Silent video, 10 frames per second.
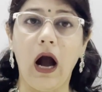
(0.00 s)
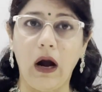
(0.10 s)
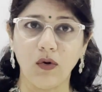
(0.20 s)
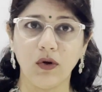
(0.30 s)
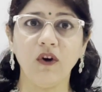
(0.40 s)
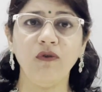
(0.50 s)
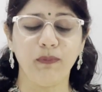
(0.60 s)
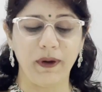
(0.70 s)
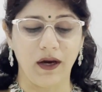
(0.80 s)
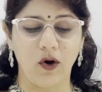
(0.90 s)
Out
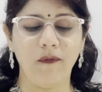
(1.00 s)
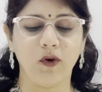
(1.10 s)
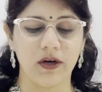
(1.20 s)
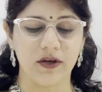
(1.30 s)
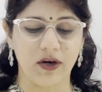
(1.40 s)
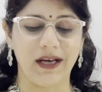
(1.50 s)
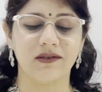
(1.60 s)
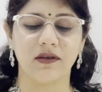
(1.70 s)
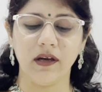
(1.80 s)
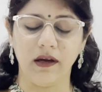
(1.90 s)
of pair of
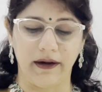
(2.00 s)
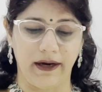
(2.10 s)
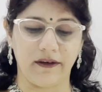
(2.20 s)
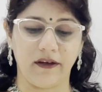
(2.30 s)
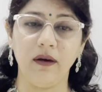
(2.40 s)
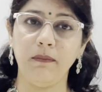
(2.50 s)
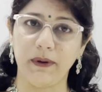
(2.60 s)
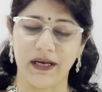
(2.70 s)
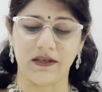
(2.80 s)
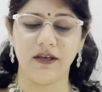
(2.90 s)
contrasting character
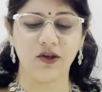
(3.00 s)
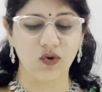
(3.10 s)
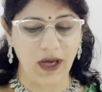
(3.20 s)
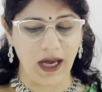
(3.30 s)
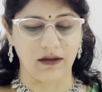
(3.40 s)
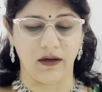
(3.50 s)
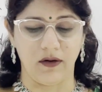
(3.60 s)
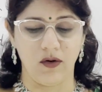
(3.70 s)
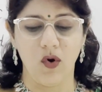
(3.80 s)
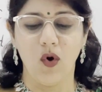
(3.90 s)
present
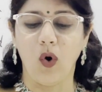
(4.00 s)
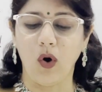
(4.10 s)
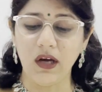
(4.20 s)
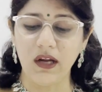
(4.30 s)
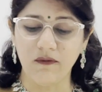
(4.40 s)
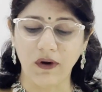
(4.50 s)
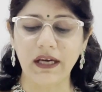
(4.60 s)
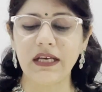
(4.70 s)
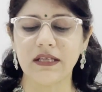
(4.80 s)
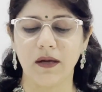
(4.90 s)
together, only
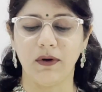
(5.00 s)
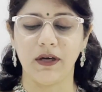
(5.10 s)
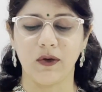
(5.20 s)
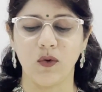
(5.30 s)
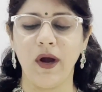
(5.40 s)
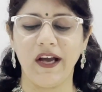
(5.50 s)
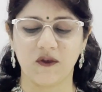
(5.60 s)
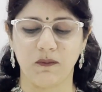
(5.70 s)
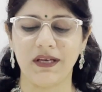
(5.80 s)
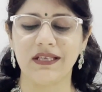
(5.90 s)
one is able to
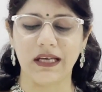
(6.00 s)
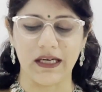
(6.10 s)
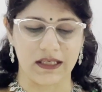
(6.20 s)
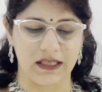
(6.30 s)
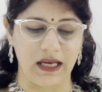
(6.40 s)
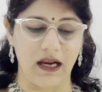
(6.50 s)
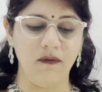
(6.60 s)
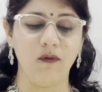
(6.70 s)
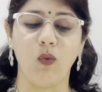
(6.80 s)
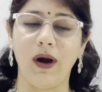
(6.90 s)
express
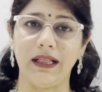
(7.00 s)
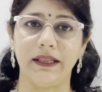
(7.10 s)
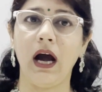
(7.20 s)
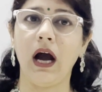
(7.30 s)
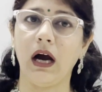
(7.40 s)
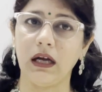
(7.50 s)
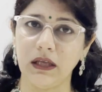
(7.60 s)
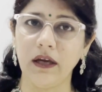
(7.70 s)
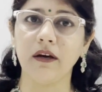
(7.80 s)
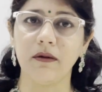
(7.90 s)
itself while the
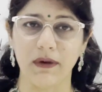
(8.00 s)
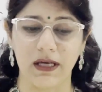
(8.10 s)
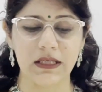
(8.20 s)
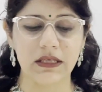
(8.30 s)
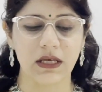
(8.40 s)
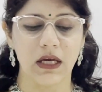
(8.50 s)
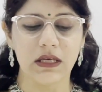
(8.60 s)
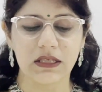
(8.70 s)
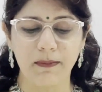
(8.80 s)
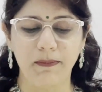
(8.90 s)
other remains
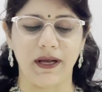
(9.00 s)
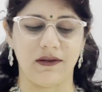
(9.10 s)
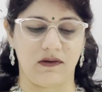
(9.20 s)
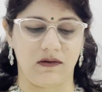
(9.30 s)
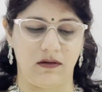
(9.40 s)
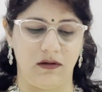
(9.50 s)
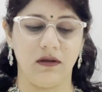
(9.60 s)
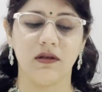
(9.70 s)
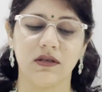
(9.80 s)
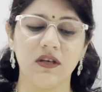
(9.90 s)
suppressed.
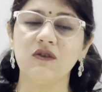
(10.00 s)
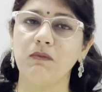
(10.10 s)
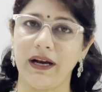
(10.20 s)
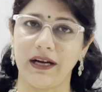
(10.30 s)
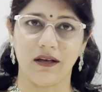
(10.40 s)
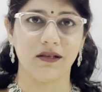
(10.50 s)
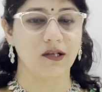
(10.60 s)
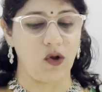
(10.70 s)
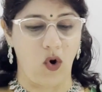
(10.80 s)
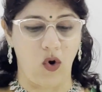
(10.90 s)
This is
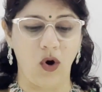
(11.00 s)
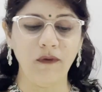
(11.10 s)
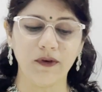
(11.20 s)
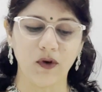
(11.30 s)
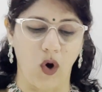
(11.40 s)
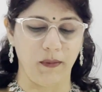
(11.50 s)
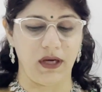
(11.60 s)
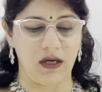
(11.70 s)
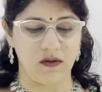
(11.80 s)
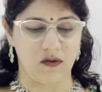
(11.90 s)
Mendel's law of
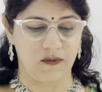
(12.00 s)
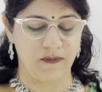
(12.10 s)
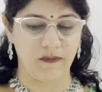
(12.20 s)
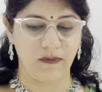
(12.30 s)
dominance.